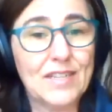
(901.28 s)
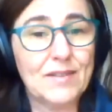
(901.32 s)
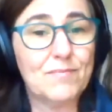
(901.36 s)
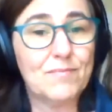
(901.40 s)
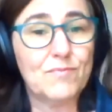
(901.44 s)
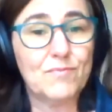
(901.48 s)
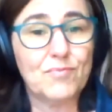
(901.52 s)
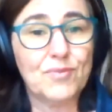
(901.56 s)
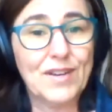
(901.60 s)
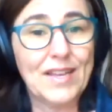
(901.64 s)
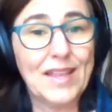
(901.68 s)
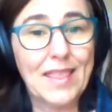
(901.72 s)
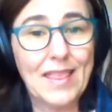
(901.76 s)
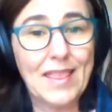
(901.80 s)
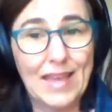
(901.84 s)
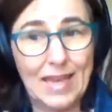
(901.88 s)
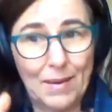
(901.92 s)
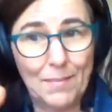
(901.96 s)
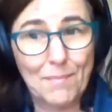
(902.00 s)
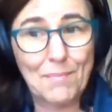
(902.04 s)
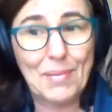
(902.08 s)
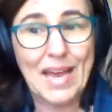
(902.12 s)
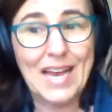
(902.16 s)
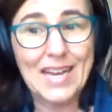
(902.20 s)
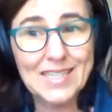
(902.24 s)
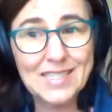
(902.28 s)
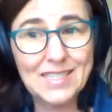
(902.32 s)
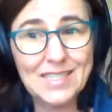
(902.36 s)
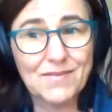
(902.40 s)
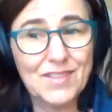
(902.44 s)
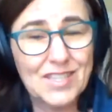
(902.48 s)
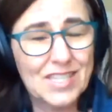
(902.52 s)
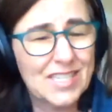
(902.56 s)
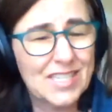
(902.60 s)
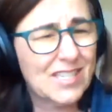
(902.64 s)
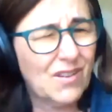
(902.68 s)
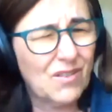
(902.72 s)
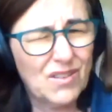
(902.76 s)
to breathe the impacts
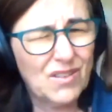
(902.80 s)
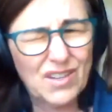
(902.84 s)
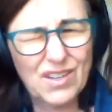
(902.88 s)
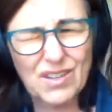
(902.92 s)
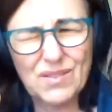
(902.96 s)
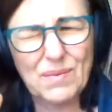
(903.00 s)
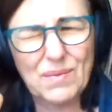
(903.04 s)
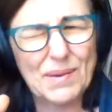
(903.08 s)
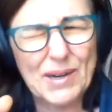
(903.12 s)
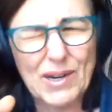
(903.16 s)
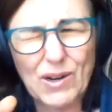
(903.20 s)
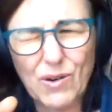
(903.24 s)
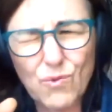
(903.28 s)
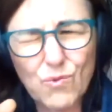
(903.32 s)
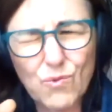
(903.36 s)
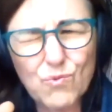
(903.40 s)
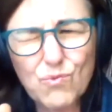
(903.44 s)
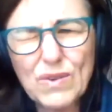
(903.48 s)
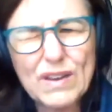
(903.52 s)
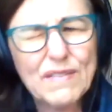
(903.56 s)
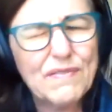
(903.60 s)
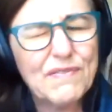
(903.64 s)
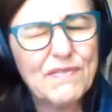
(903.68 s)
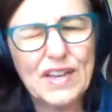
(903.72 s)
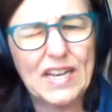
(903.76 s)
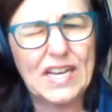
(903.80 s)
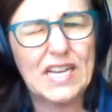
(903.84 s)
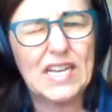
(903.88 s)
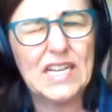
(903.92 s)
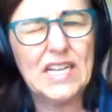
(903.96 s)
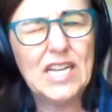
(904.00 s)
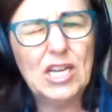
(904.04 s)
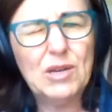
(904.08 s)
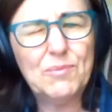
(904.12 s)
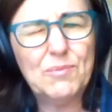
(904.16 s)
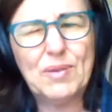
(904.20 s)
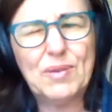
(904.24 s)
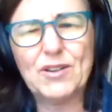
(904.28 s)
of these horrific
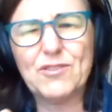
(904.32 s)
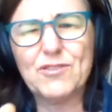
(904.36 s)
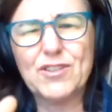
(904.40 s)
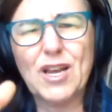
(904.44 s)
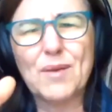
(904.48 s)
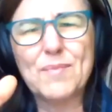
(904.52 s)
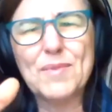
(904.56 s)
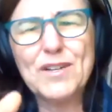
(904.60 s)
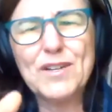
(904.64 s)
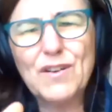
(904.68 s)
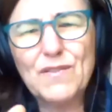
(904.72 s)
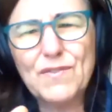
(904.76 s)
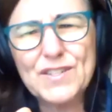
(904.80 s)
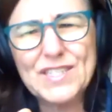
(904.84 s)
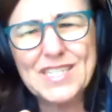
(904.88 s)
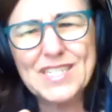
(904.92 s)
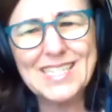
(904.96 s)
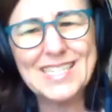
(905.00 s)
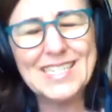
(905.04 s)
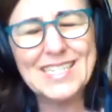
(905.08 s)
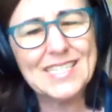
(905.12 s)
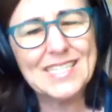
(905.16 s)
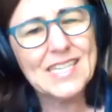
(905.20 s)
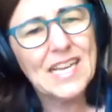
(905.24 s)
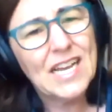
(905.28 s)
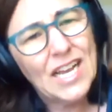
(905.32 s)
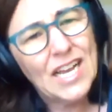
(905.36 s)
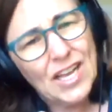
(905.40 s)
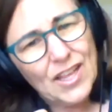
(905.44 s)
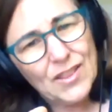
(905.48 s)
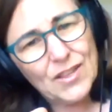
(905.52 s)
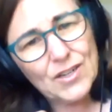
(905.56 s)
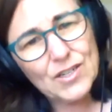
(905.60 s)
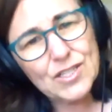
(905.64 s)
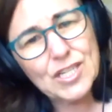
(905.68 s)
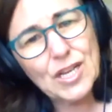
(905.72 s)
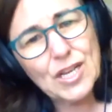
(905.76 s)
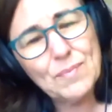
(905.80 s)
petrochemical facilities.
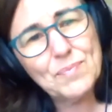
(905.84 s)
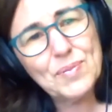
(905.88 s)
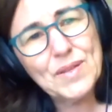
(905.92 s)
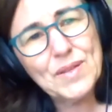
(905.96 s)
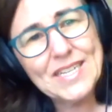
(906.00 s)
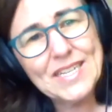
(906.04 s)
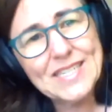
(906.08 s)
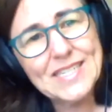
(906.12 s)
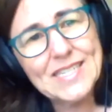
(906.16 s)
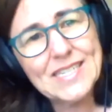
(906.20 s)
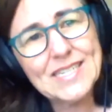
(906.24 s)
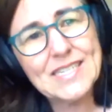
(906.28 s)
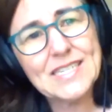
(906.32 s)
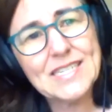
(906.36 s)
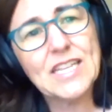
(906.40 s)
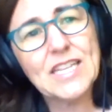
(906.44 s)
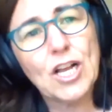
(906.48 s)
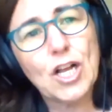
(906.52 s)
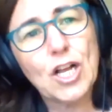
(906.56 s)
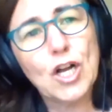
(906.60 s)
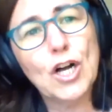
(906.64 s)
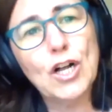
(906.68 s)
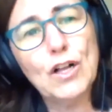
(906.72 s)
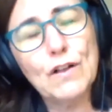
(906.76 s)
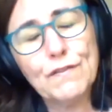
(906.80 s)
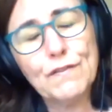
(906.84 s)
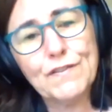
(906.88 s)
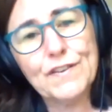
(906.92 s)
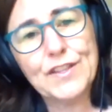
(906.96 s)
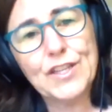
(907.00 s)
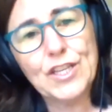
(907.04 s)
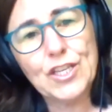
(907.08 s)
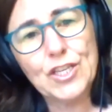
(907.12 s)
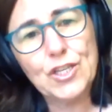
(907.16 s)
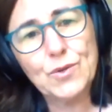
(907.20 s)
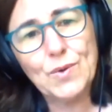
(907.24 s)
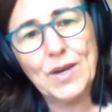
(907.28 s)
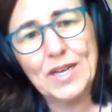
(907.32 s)
There's some places in the Gulf
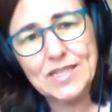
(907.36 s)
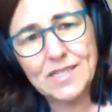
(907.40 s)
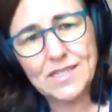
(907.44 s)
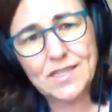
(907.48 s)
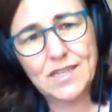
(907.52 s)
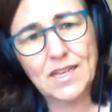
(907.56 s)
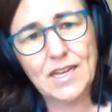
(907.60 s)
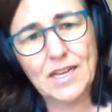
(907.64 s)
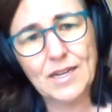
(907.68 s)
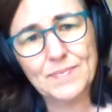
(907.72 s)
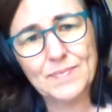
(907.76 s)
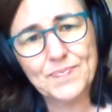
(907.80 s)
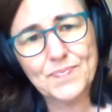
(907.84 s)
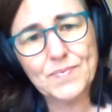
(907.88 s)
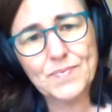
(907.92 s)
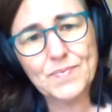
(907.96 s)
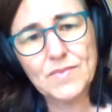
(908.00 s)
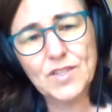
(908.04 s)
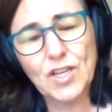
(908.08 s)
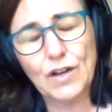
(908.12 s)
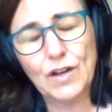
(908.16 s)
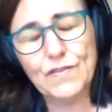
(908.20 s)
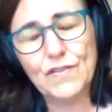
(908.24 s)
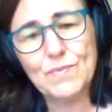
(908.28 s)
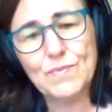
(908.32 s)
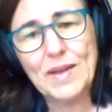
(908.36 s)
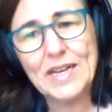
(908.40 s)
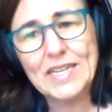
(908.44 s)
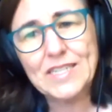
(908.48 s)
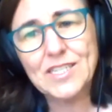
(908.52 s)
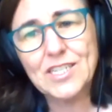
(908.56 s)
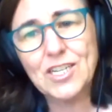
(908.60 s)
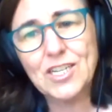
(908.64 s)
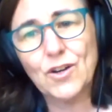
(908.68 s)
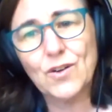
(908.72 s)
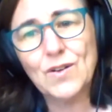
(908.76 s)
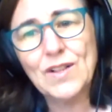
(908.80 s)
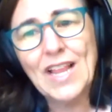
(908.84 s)
in the U.S., the Gulf of
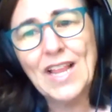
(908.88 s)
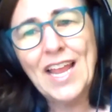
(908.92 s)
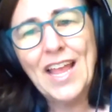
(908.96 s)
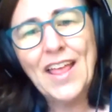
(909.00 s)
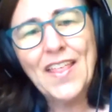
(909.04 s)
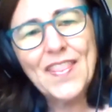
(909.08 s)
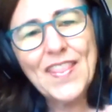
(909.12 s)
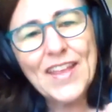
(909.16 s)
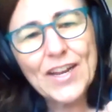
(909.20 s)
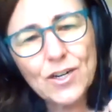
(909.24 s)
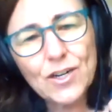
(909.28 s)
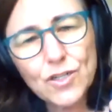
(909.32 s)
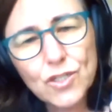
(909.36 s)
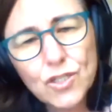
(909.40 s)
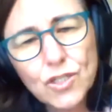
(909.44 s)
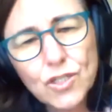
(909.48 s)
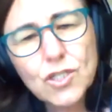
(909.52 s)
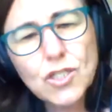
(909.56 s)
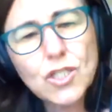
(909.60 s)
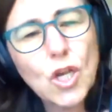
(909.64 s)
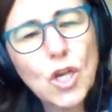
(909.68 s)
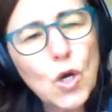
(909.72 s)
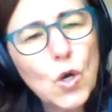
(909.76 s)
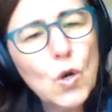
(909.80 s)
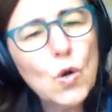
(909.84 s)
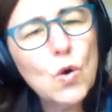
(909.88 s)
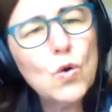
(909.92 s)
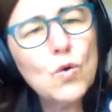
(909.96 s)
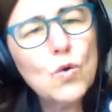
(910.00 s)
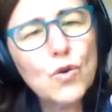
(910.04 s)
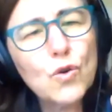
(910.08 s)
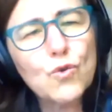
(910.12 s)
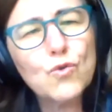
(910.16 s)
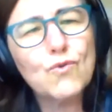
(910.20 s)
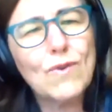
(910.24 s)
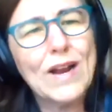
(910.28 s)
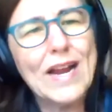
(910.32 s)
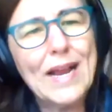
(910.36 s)
Mexico, that are so
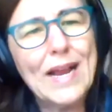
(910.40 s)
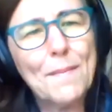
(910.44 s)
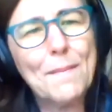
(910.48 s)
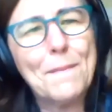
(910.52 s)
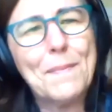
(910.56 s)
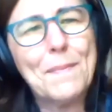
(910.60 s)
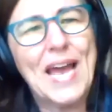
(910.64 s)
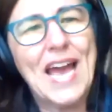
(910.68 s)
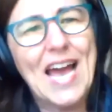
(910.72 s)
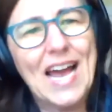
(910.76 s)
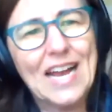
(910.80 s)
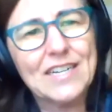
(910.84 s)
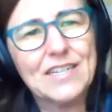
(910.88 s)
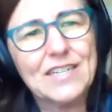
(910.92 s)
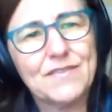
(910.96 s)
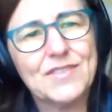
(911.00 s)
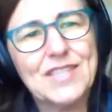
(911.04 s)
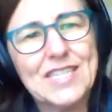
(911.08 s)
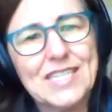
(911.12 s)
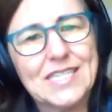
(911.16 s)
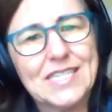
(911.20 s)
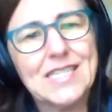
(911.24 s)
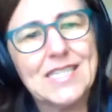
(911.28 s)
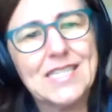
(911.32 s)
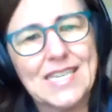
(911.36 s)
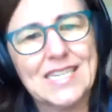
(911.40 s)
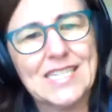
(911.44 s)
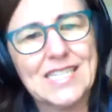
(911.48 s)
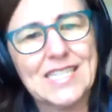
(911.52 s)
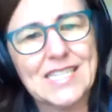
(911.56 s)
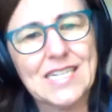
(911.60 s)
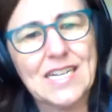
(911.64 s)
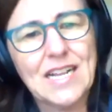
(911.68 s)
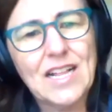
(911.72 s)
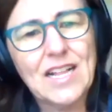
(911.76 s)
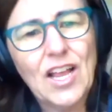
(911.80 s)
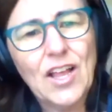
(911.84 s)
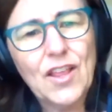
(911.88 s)
cram-packed of these things
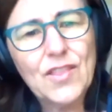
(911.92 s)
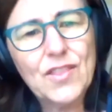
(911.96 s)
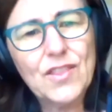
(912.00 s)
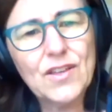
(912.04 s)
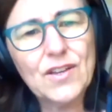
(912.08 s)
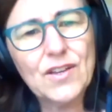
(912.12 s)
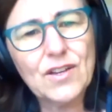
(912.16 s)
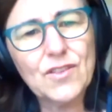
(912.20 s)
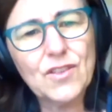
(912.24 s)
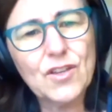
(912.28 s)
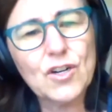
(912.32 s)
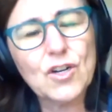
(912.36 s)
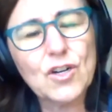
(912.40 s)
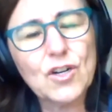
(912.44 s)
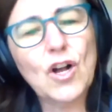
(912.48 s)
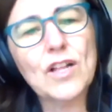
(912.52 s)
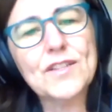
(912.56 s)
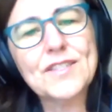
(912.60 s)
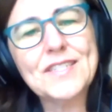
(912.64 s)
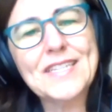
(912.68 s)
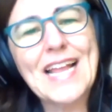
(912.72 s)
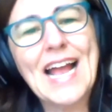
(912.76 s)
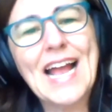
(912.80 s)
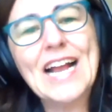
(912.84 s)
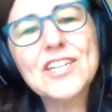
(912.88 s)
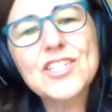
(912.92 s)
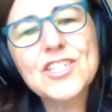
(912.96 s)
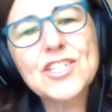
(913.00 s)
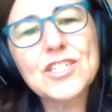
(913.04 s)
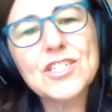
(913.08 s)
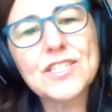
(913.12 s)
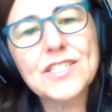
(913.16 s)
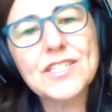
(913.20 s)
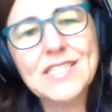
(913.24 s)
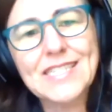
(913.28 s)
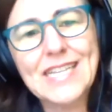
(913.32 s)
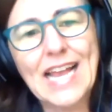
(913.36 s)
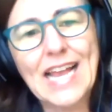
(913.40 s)
that they're called
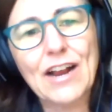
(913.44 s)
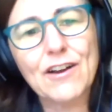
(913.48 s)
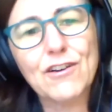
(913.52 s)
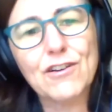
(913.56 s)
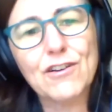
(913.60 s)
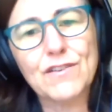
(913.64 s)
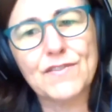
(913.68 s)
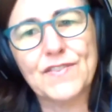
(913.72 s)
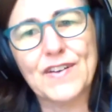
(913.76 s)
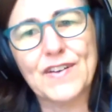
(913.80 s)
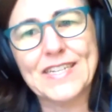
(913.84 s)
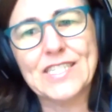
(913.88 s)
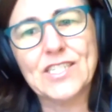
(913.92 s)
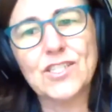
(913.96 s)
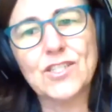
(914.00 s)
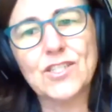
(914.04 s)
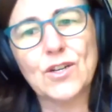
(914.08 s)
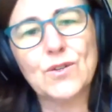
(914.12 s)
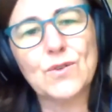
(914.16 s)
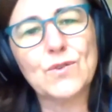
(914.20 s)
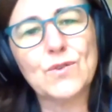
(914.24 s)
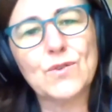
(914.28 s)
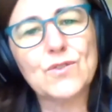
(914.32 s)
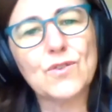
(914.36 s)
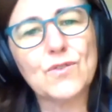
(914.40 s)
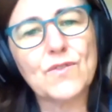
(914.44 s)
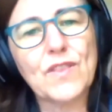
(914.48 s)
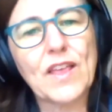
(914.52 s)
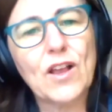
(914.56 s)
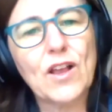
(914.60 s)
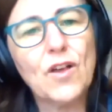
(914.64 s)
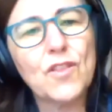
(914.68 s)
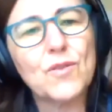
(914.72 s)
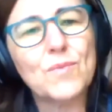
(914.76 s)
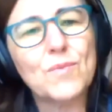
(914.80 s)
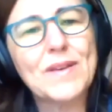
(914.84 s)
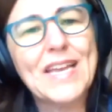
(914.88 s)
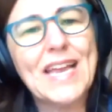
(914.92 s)
national sacrifice zones, or they
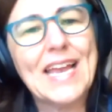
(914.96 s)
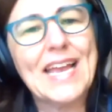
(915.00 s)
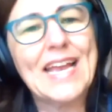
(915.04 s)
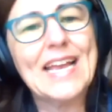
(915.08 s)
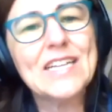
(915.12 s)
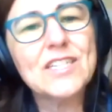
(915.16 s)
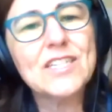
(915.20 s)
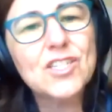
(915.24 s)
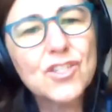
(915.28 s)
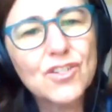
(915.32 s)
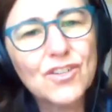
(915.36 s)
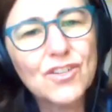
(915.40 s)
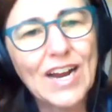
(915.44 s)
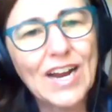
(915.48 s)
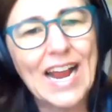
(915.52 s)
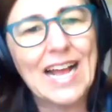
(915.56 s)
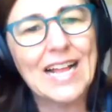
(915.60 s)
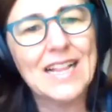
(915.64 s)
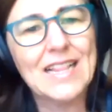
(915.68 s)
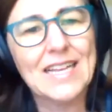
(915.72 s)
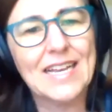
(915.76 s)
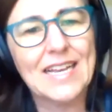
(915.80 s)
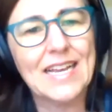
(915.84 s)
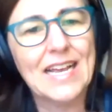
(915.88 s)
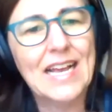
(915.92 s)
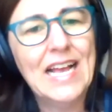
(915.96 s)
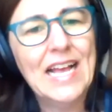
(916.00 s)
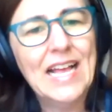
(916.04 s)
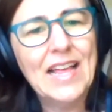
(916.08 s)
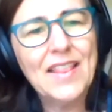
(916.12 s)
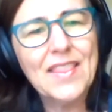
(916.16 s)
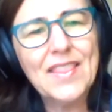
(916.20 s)
call them Cancer Alley.